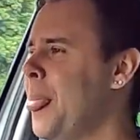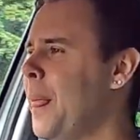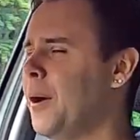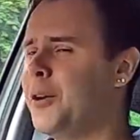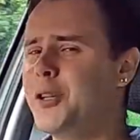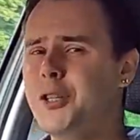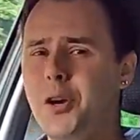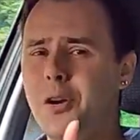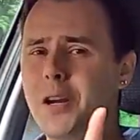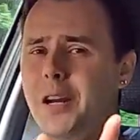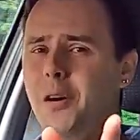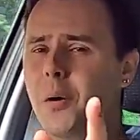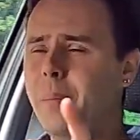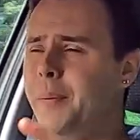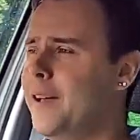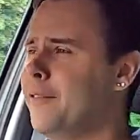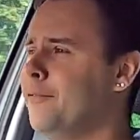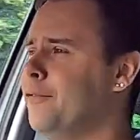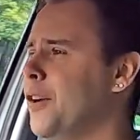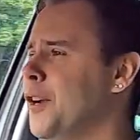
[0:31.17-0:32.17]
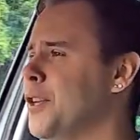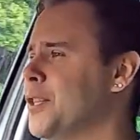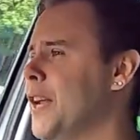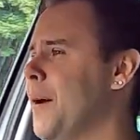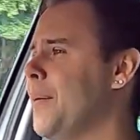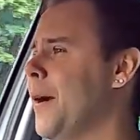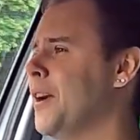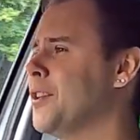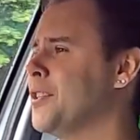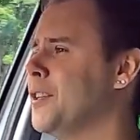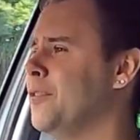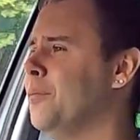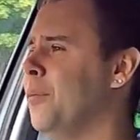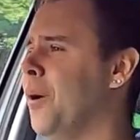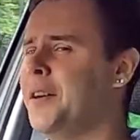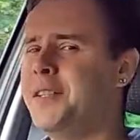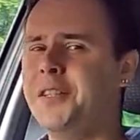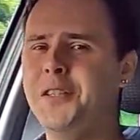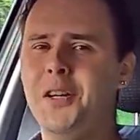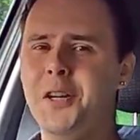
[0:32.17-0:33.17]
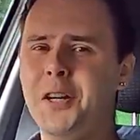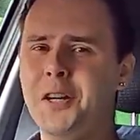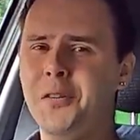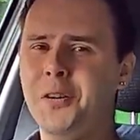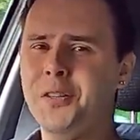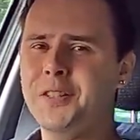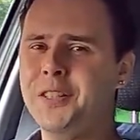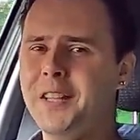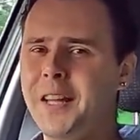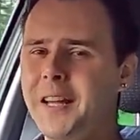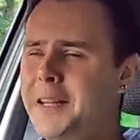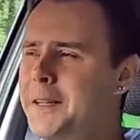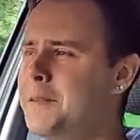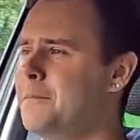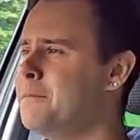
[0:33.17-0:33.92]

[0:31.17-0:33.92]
I'll show you a little bit of footage now, actually, of what I did earlier on today.